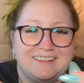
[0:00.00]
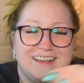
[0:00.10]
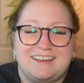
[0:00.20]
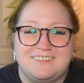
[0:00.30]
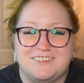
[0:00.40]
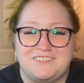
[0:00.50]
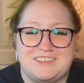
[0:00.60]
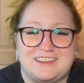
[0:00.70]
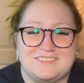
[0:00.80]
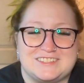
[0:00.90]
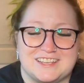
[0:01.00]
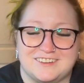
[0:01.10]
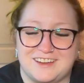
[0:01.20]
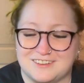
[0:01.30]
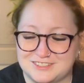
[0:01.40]
I don't know if you can even
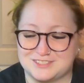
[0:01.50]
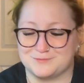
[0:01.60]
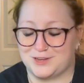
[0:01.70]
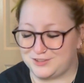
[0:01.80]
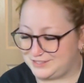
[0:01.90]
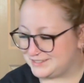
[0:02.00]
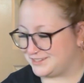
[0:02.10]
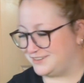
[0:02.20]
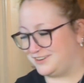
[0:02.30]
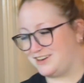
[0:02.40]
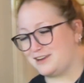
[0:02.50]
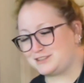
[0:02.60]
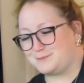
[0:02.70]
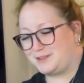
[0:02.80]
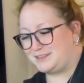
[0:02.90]
tell how small these are, or how
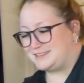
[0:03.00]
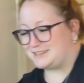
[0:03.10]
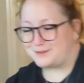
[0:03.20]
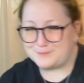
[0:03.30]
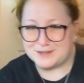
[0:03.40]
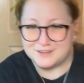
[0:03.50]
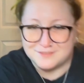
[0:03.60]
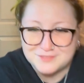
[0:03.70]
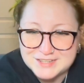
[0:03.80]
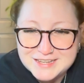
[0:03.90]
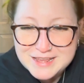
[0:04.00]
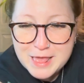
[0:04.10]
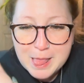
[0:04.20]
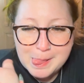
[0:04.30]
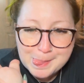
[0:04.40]
small this is comparatively.
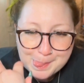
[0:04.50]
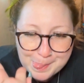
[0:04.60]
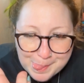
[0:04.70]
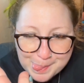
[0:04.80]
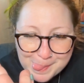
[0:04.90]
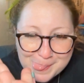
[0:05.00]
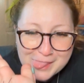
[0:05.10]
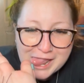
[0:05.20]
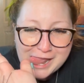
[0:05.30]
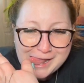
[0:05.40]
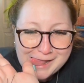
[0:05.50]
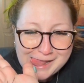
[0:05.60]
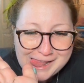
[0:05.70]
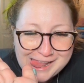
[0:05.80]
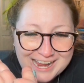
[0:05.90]

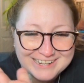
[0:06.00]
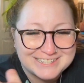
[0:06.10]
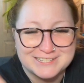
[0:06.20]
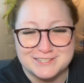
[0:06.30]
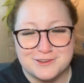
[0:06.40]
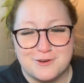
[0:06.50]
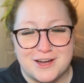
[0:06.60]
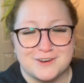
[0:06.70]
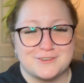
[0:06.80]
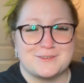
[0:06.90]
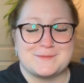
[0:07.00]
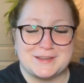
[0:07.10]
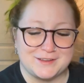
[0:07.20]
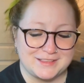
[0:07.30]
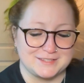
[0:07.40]
This is so awkward. Why am I
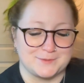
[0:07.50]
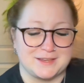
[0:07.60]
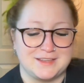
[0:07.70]
doing it this way?